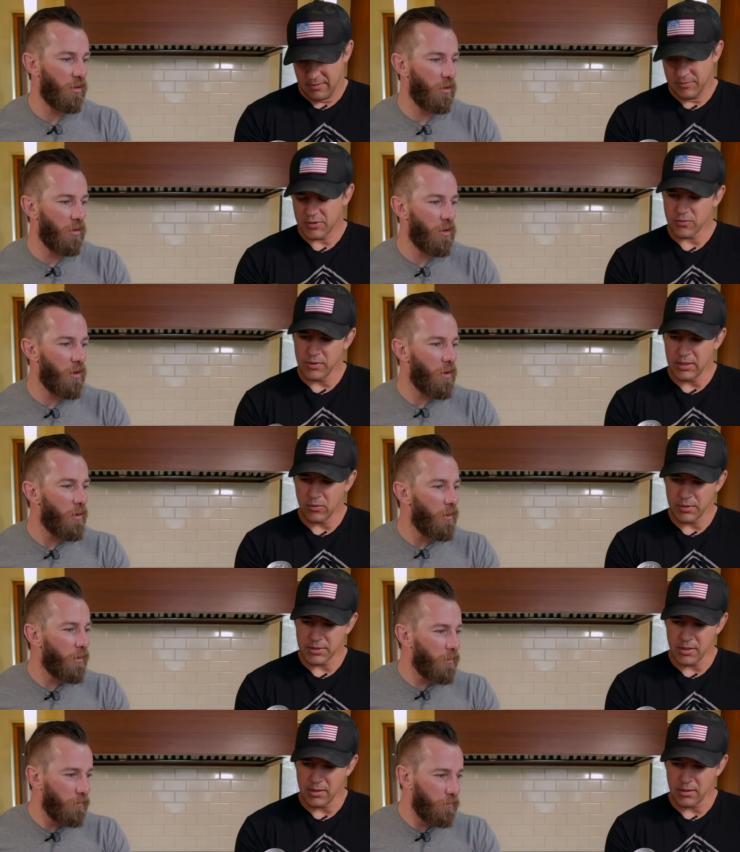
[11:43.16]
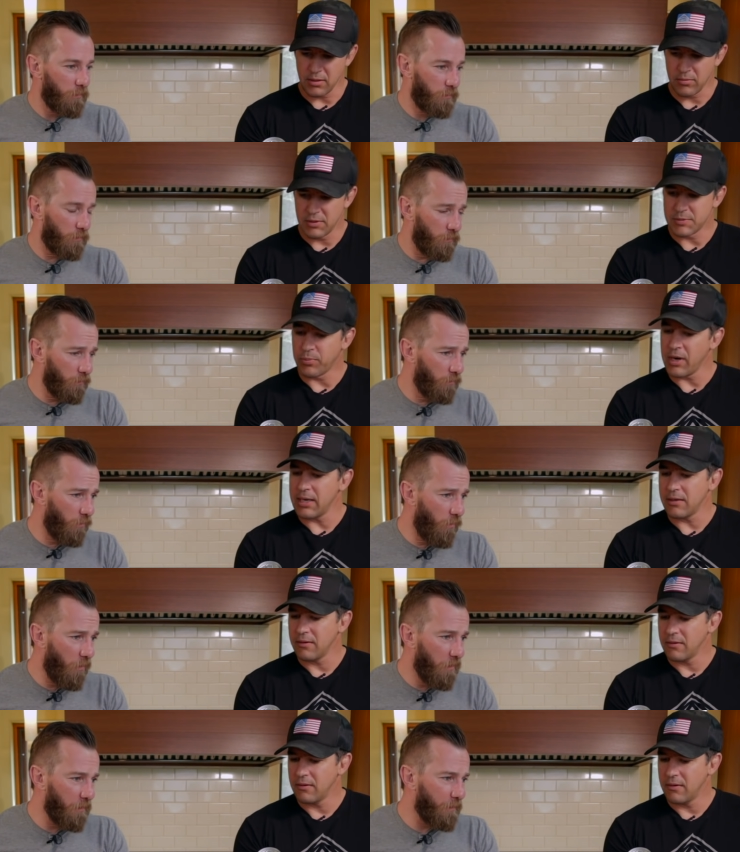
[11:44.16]
Speaker 1: I'm just reading what's on here. It's bright,
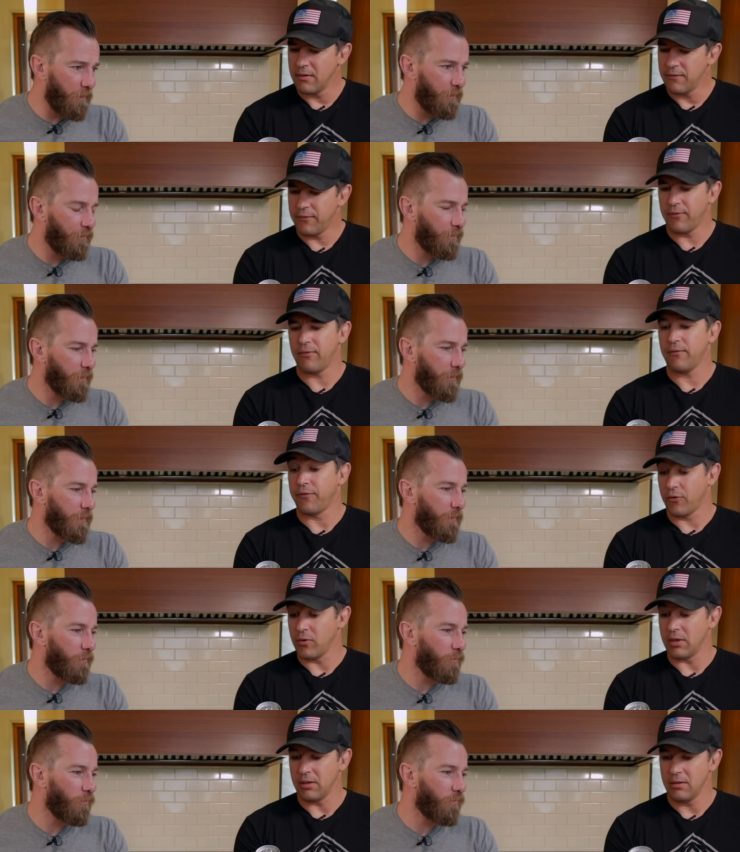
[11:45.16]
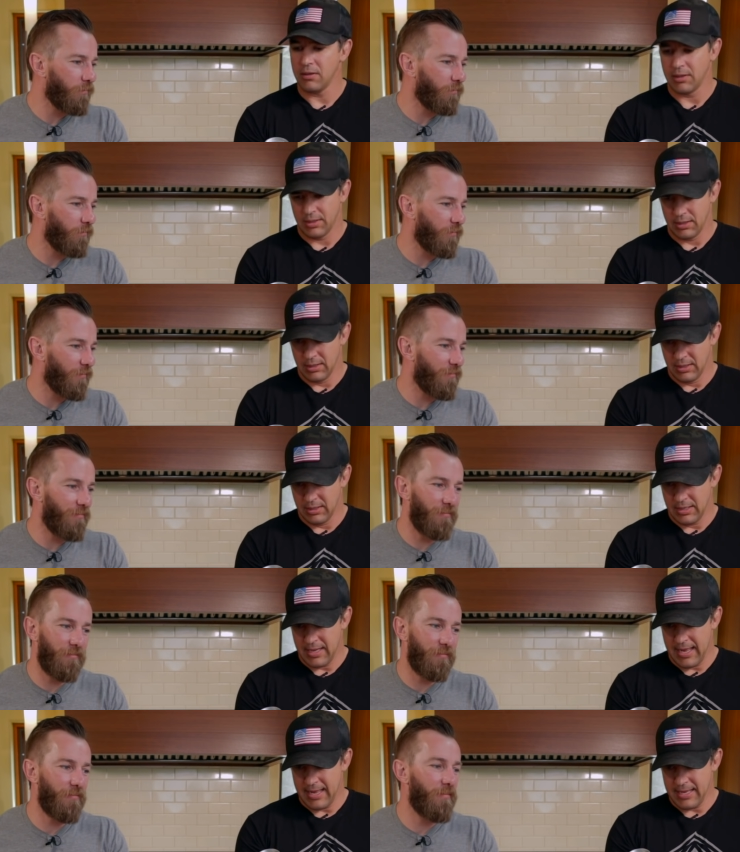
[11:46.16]
fruity,
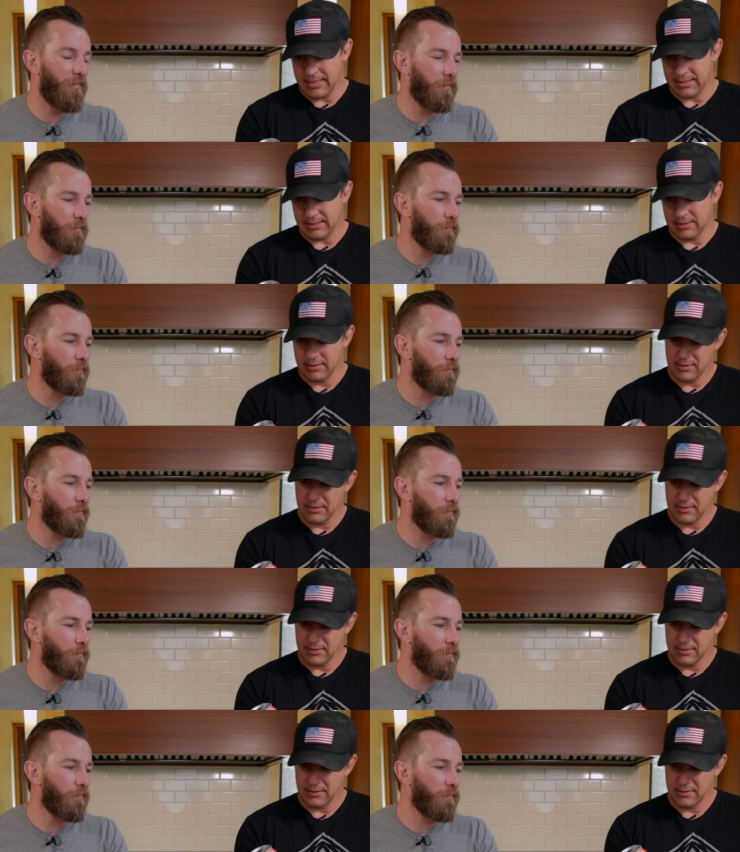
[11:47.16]
mm. and